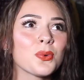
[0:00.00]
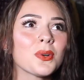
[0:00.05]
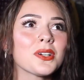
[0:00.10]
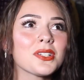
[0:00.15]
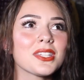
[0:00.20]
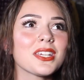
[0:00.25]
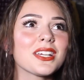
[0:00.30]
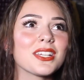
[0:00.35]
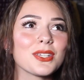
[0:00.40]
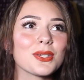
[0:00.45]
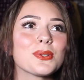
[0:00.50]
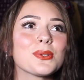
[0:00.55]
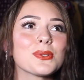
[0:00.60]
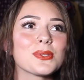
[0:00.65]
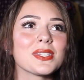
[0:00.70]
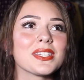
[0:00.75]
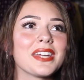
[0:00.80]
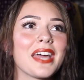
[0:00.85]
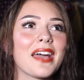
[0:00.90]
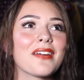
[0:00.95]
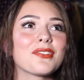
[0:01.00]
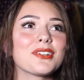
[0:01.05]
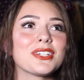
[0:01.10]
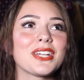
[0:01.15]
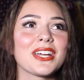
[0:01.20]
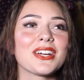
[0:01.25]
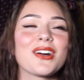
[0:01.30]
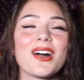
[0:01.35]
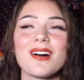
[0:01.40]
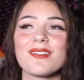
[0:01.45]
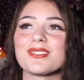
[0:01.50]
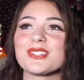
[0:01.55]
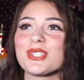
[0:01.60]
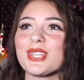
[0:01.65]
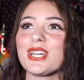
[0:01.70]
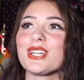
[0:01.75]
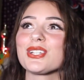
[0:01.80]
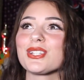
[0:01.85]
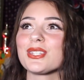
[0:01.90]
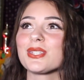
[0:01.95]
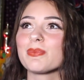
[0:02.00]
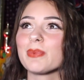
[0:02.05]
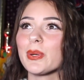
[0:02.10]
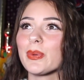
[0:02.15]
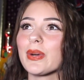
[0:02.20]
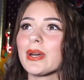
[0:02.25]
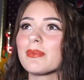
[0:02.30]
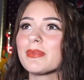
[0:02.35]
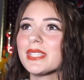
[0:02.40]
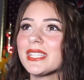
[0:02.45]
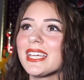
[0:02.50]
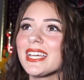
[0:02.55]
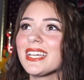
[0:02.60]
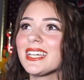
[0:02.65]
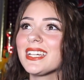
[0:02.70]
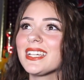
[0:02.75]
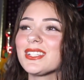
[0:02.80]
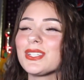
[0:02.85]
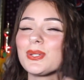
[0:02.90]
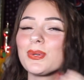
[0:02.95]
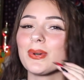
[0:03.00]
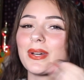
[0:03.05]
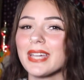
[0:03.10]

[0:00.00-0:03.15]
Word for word: words I use in everyday conversations, but when I'm saying it to